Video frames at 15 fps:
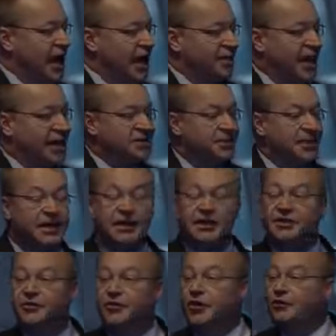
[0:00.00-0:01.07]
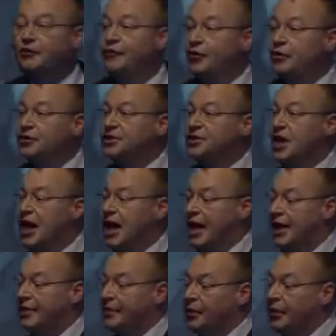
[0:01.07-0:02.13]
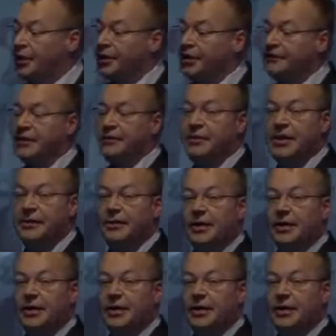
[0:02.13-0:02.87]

That's because for the first time, we are giving people a